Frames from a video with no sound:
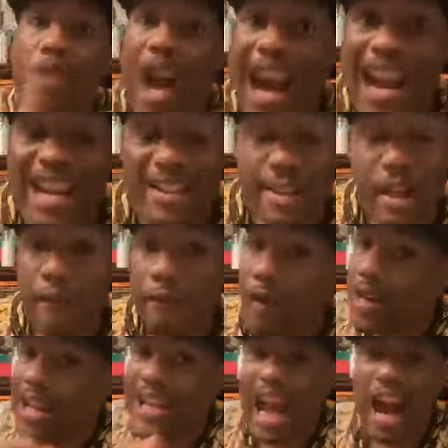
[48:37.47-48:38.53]
raised
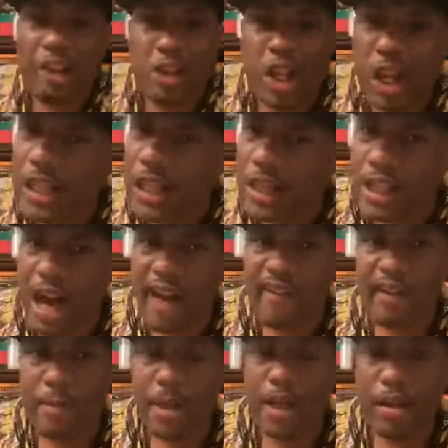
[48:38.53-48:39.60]
from the Nigerian
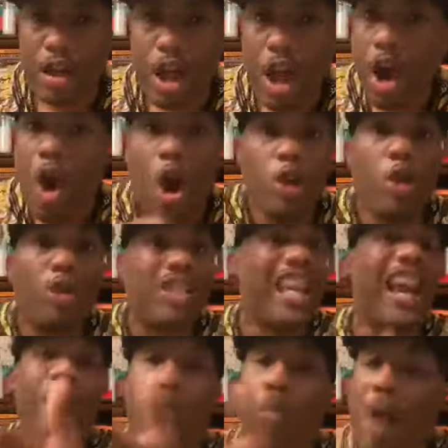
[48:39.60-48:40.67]
government or you see
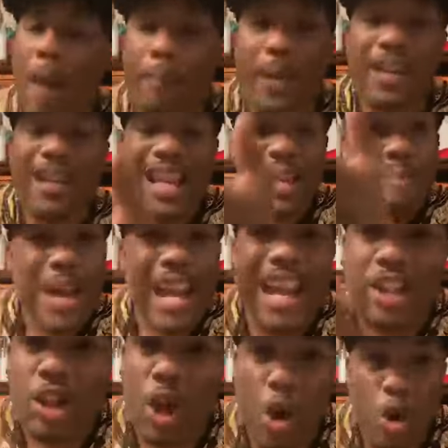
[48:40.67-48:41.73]
a weapon
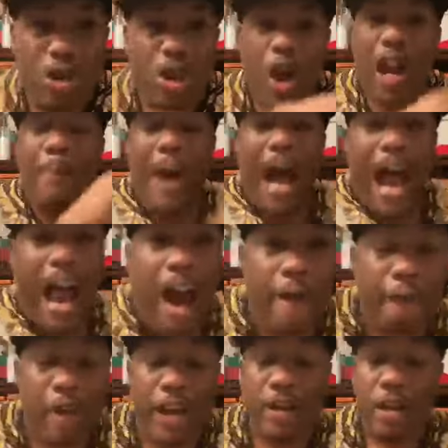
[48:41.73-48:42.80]
being used on a
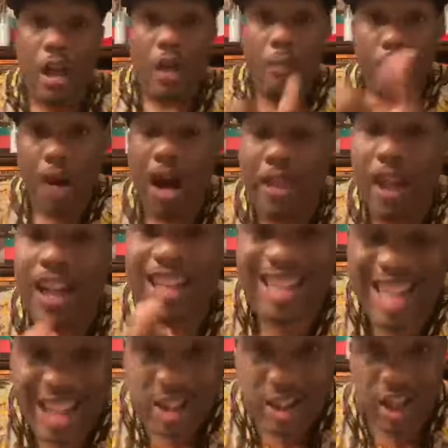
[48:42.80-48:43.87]
Biafran brother or
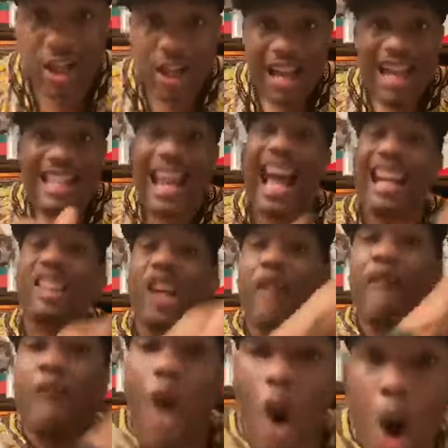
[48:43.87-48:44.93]
sister, that is a
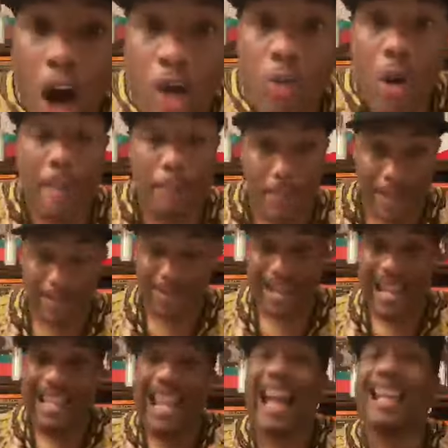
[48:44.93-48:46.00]
foreign weapon.
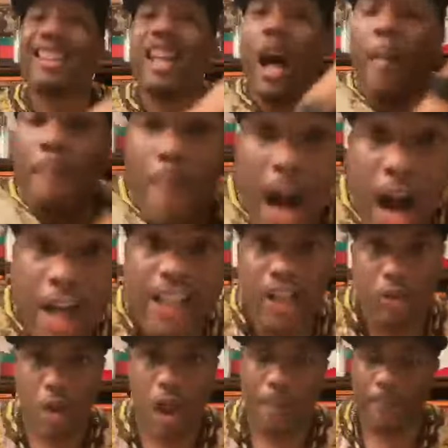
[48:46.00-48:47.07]
That is an
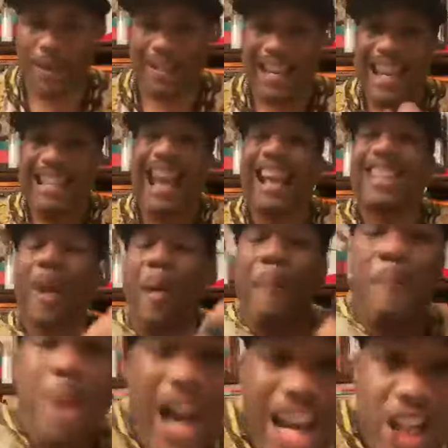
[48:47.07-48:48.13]
American weapon. That is a
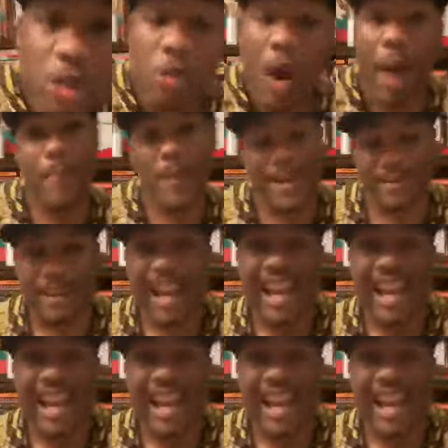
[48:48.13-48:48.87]
British weapon.